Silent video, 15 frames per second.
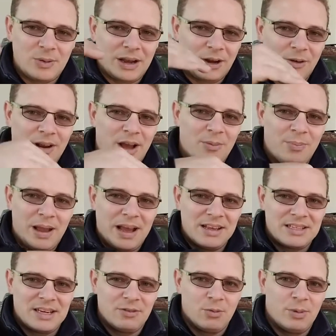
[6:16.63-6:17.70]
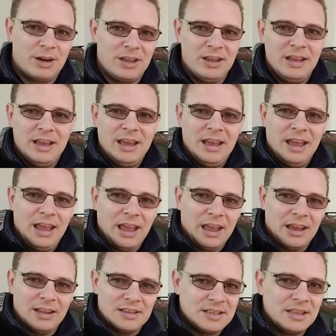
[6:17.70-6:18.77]
I go down past everybody
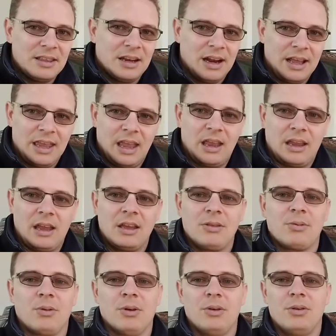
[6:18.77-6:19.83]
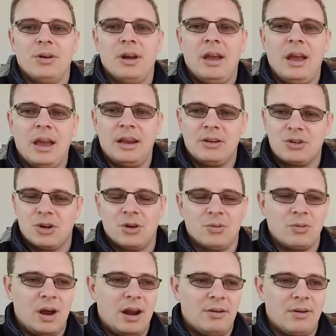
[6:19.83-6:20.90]
and see that I can't get through, and
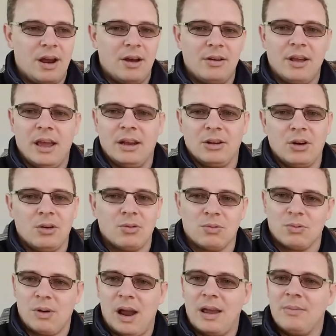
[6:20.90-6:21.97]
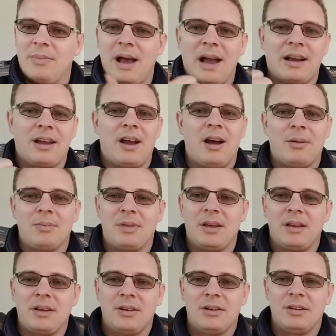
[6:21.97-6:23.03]
turn right around and go right back up
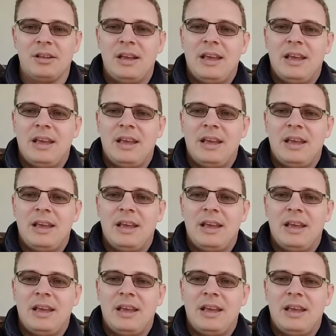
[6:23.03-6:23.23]
the hill.